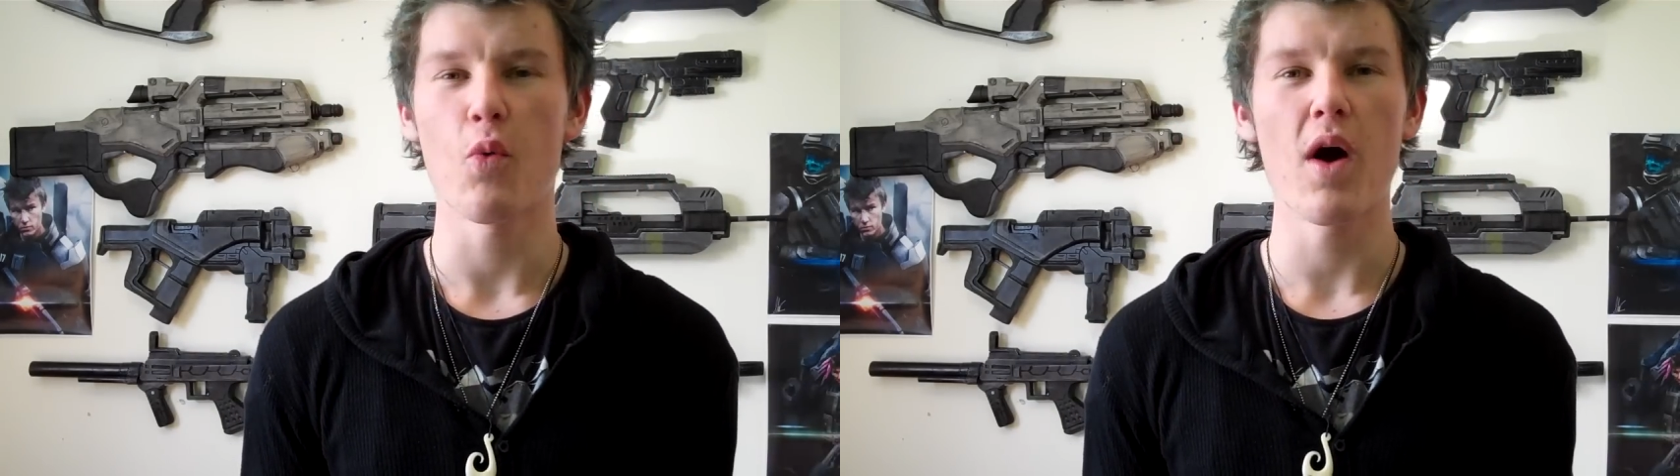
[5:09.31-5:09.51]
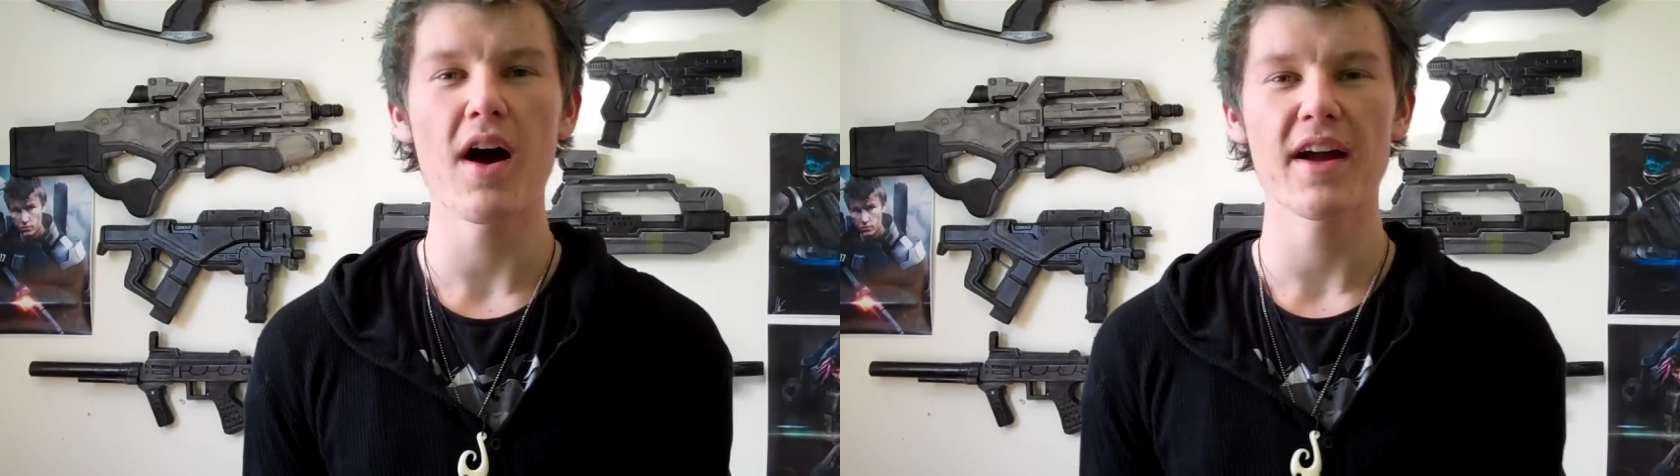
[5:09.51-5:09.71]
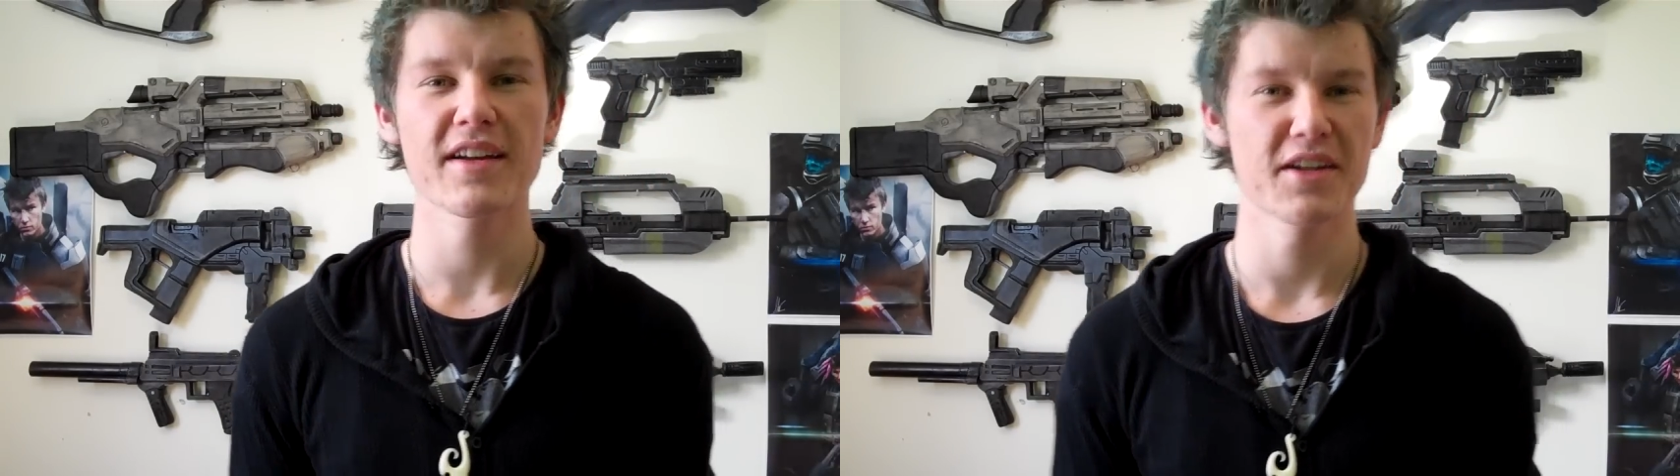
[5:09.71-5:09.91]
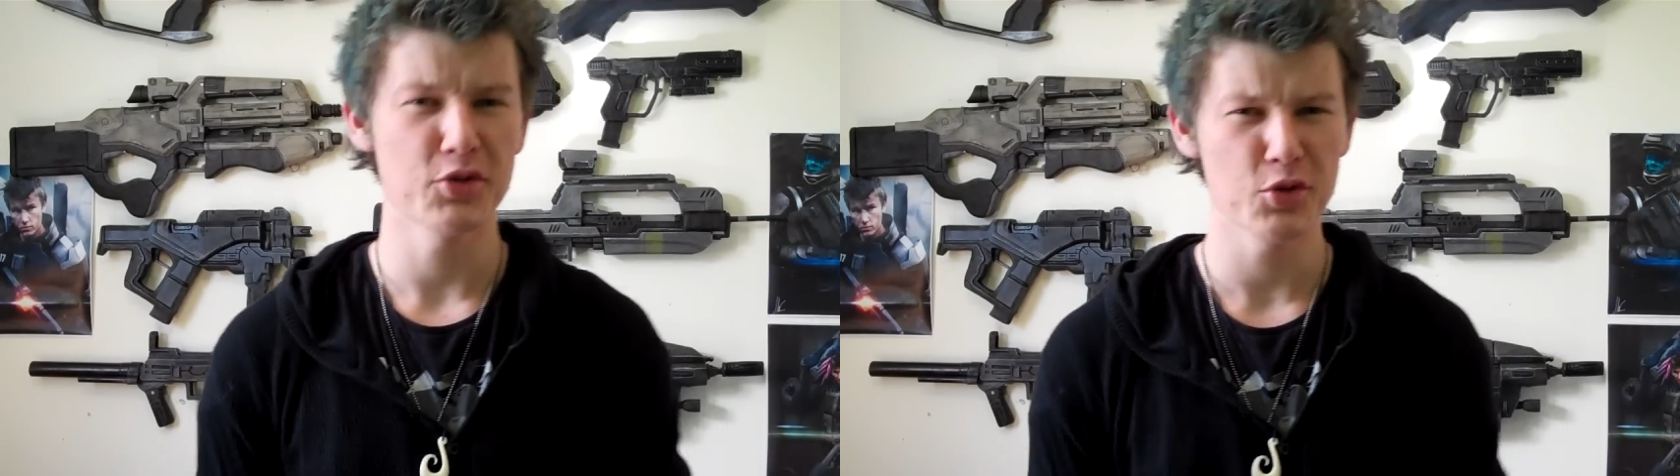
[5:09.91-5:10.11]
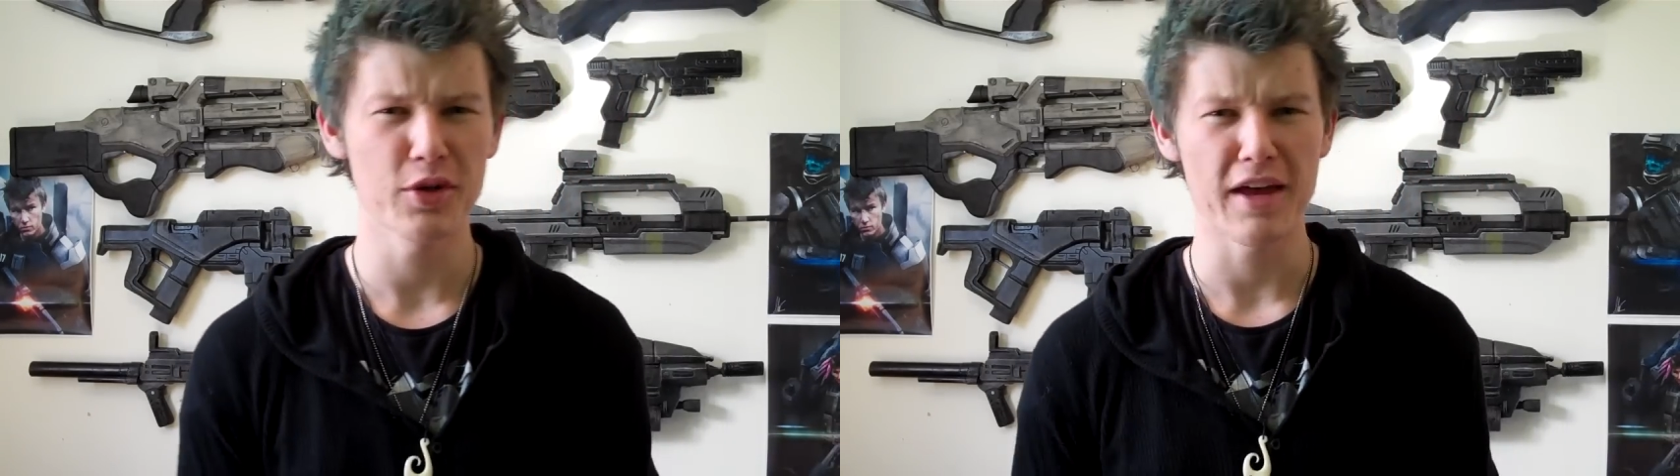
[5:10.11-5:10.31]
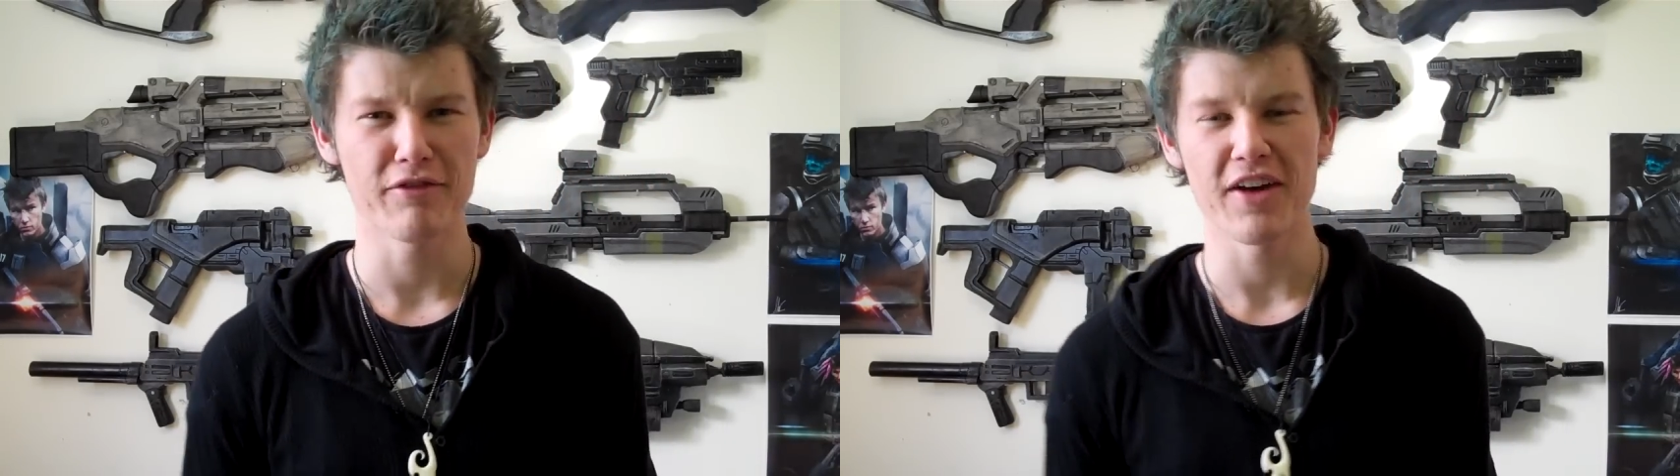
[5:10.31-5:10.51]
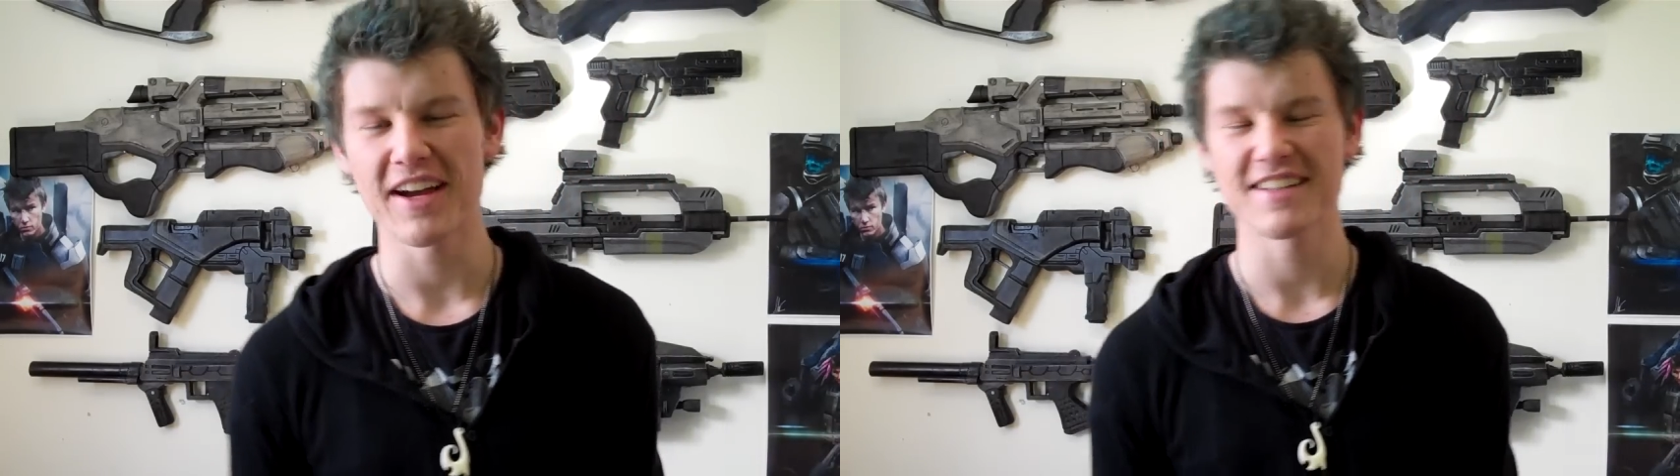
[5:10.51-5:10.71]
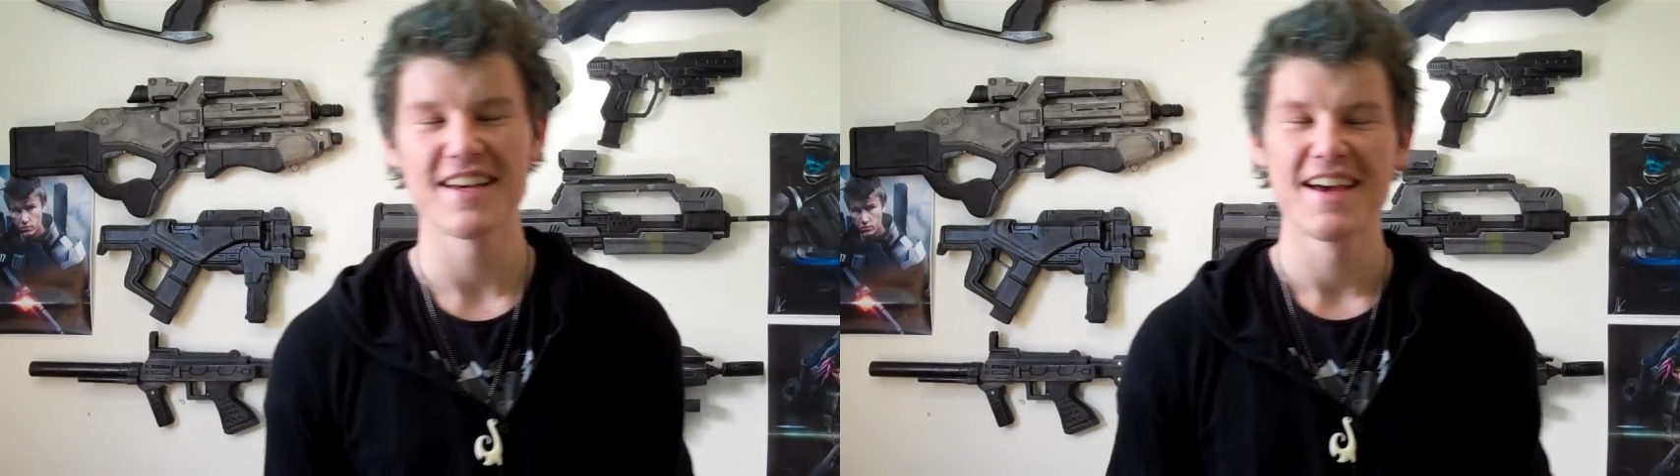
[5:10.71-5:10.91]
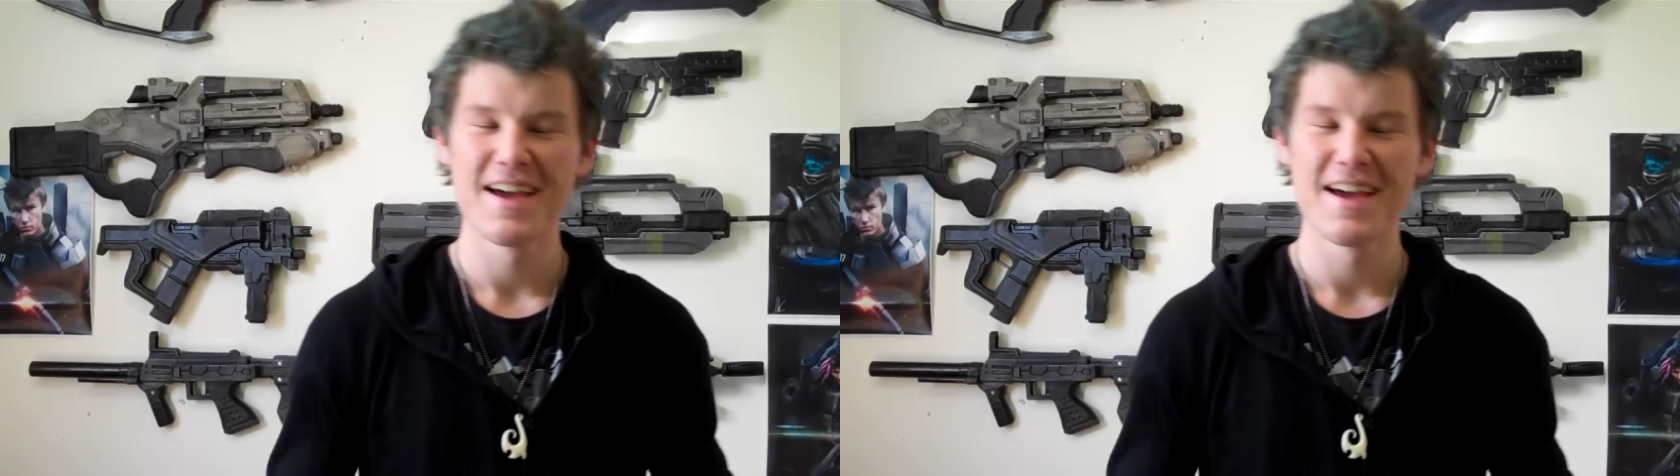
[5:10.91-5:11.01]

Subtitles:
why, ignore that fact.